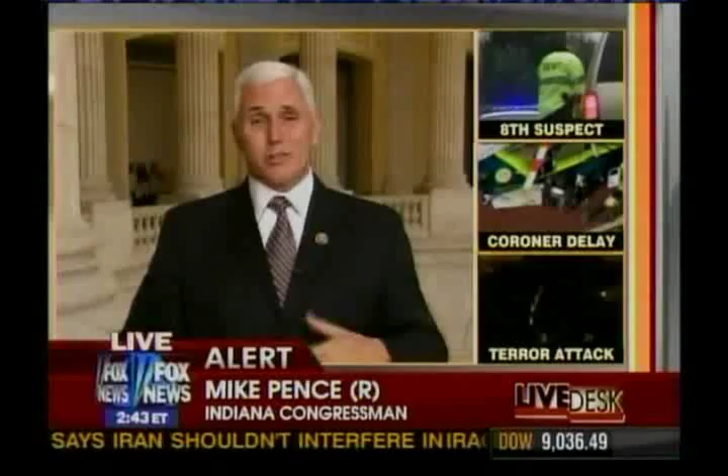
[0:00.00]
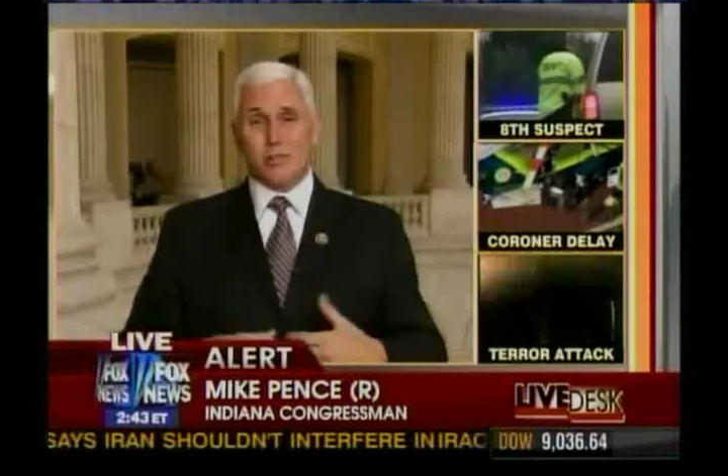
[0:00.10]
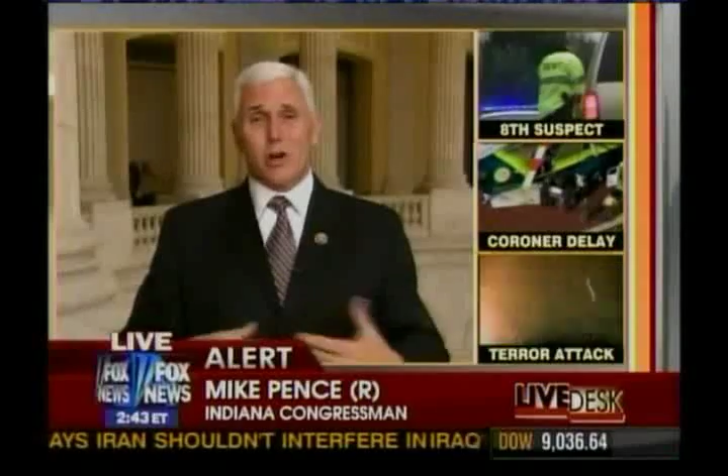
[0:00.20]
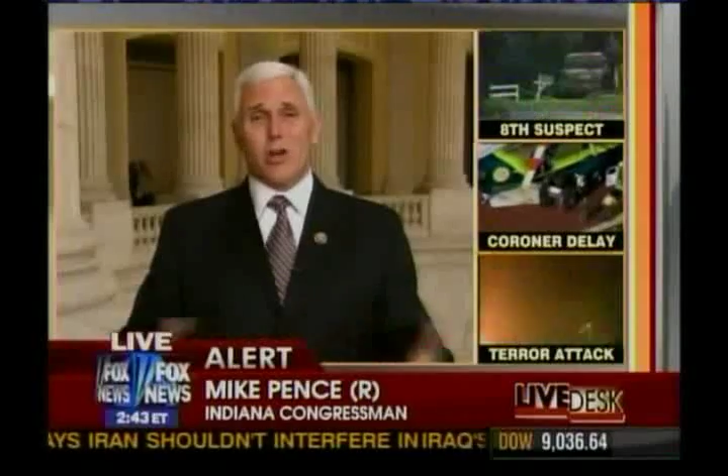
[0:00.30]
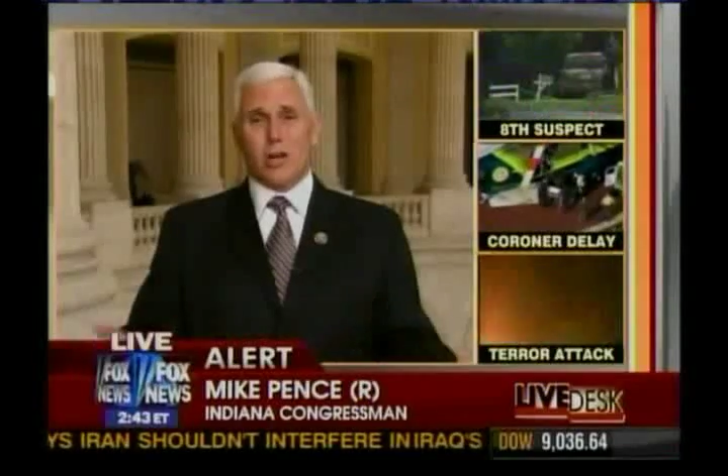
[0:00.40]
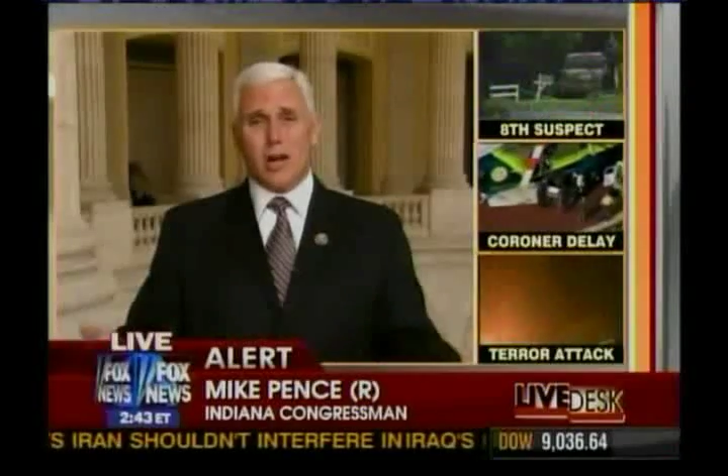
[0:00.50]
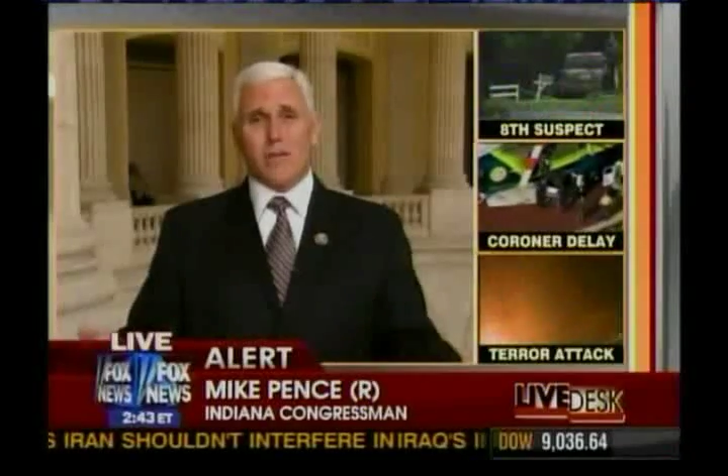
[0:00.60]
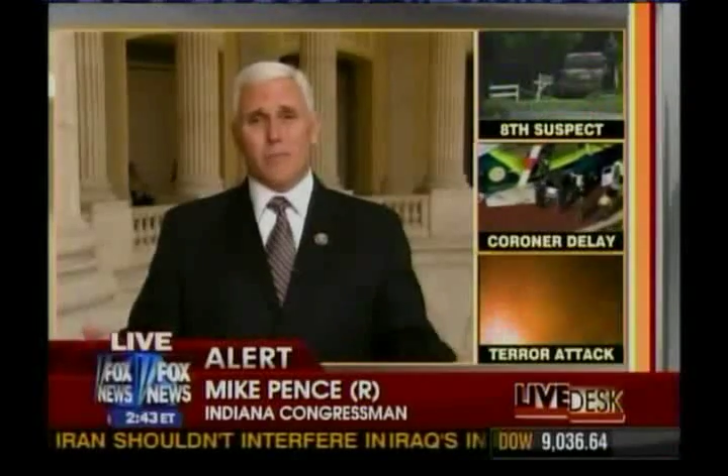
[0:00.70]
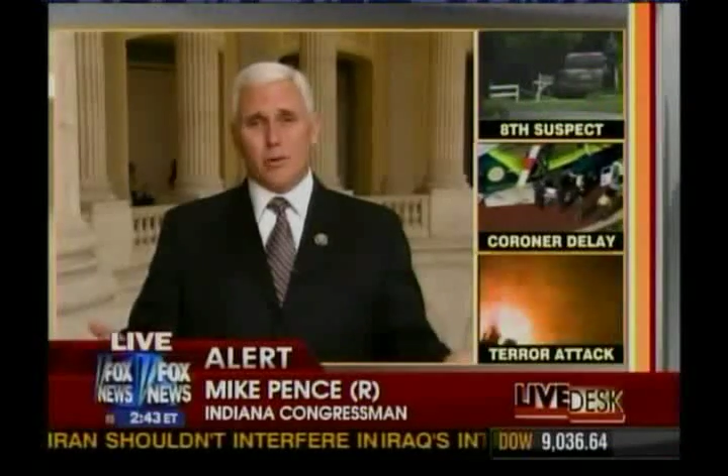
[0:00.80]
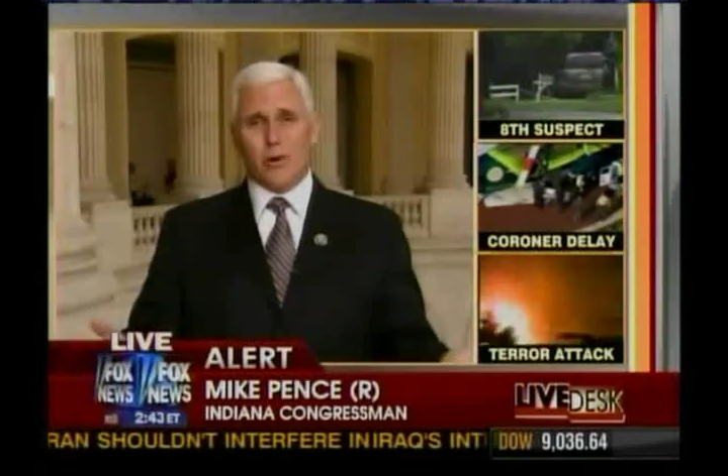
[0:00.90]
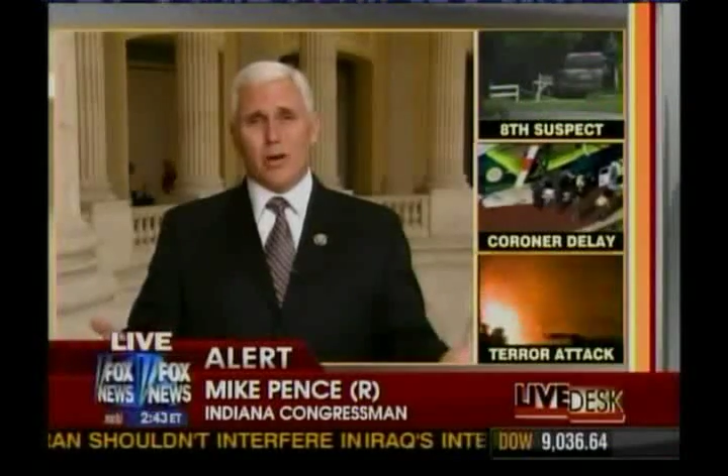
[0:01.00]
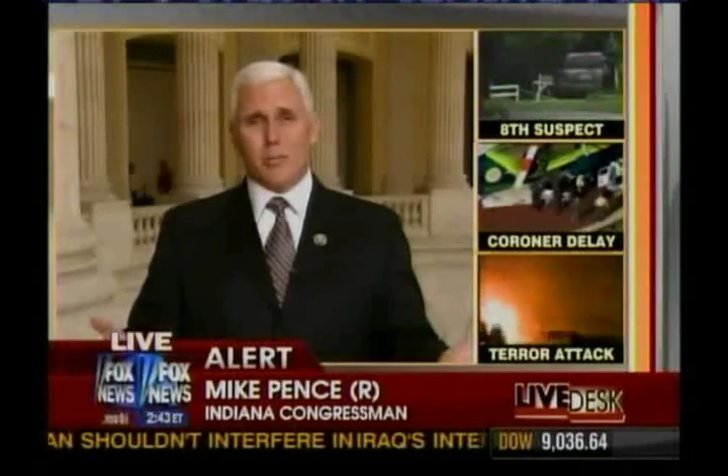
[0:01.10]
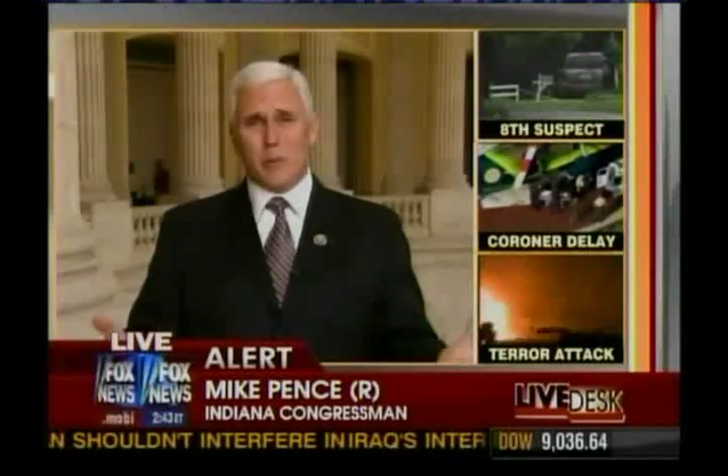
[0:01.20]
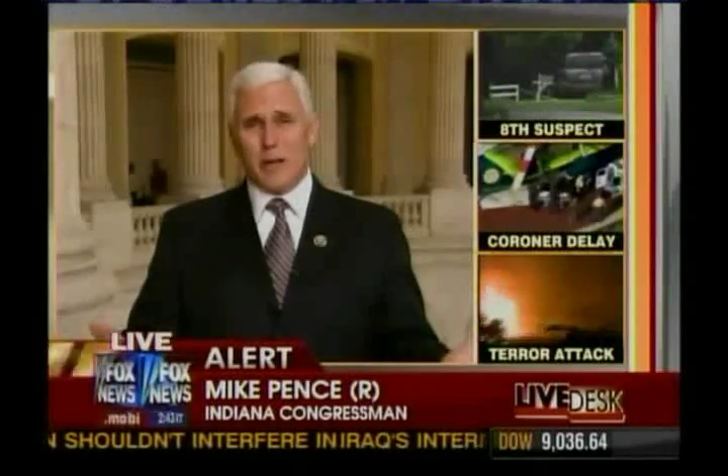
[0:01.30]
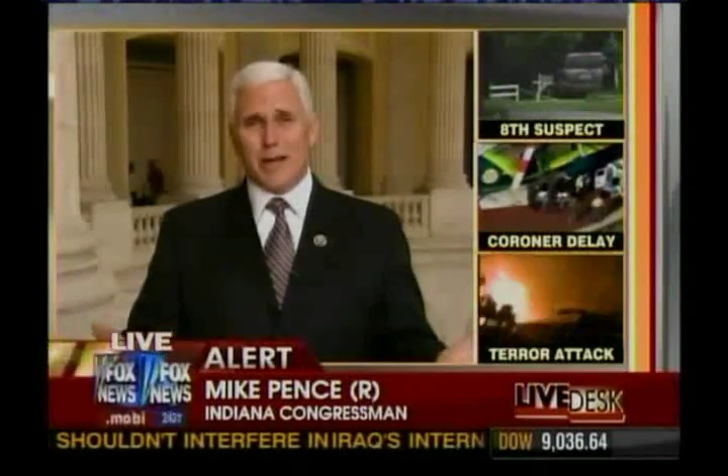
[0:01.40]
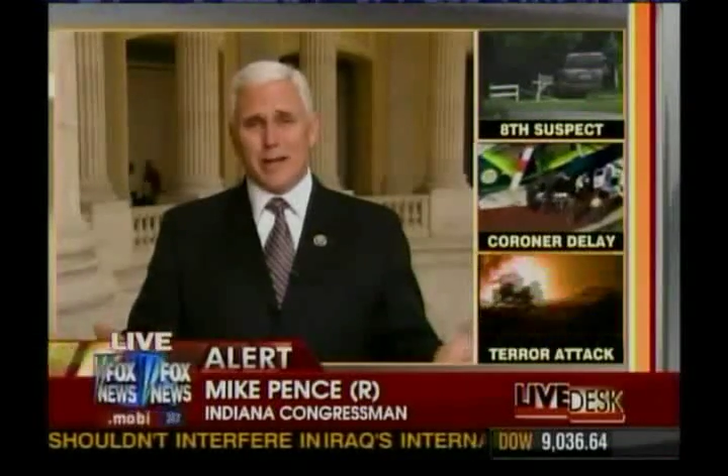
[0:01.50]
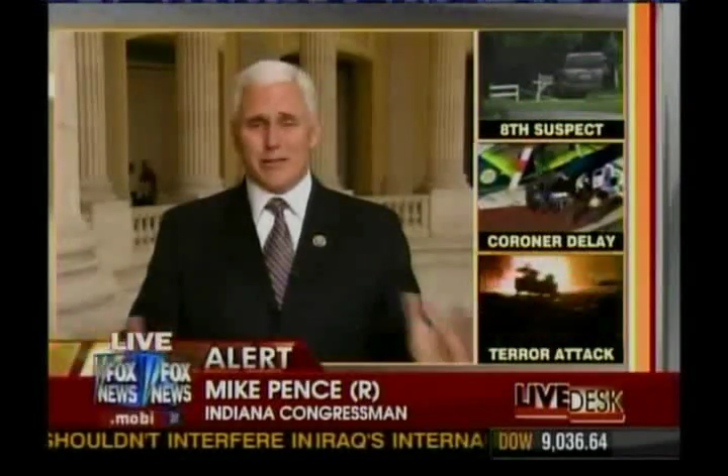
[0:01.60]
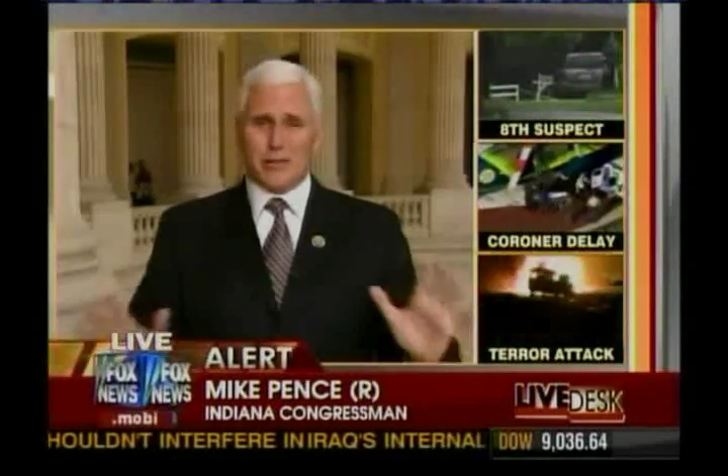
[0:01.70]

it's all a government-run plan.